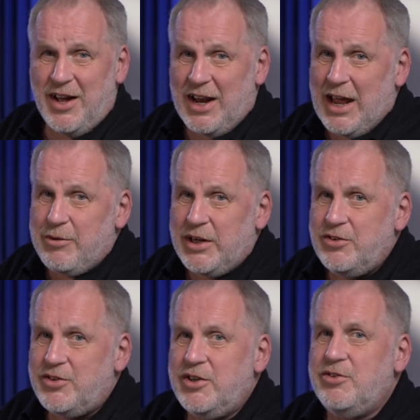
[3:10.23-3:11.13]
allowing
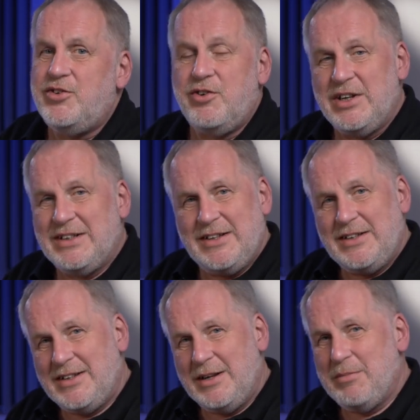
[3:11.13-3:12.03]
you to use your
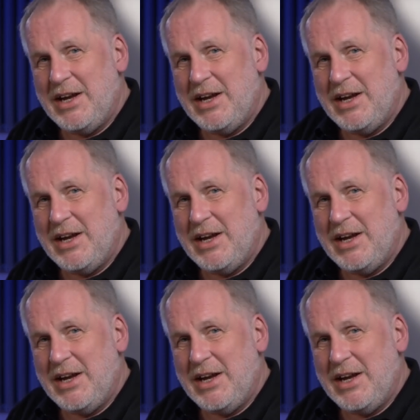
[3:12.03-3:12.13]
existing